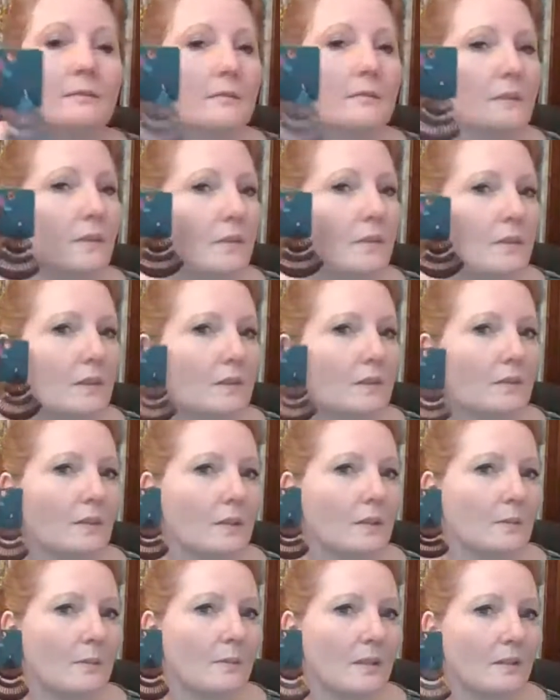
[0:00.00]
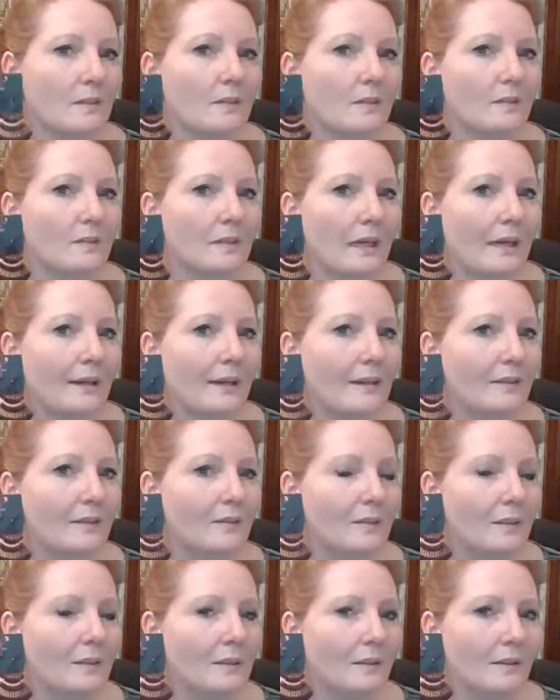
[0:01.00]
This is going to be the
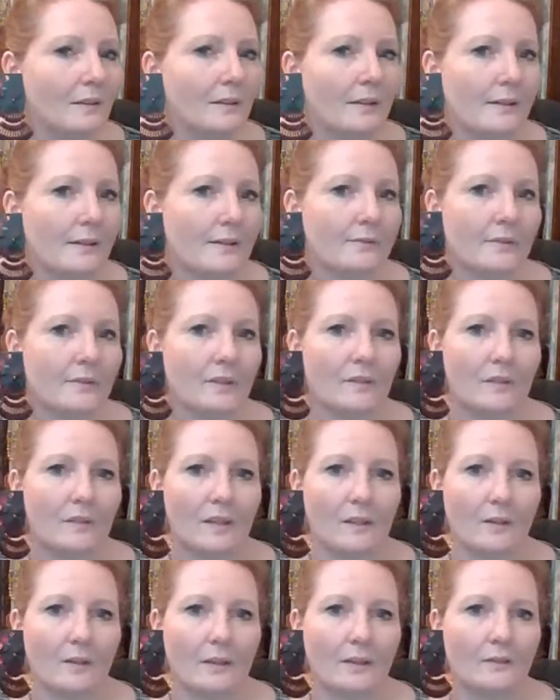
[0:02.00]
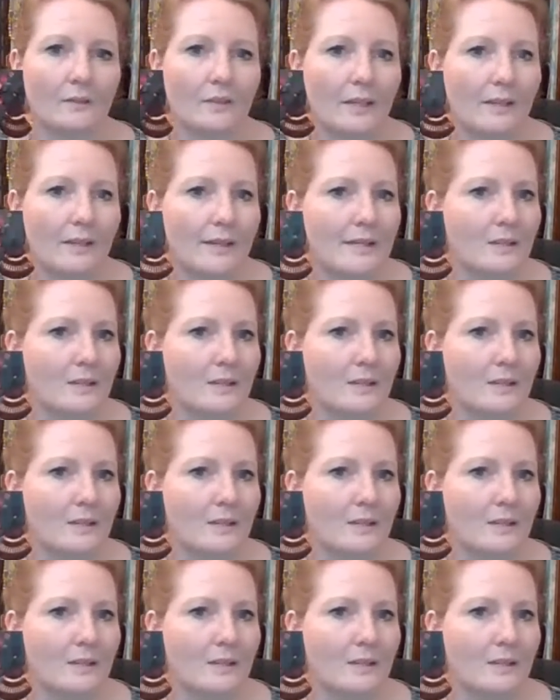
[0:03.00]
size of these earrings. I like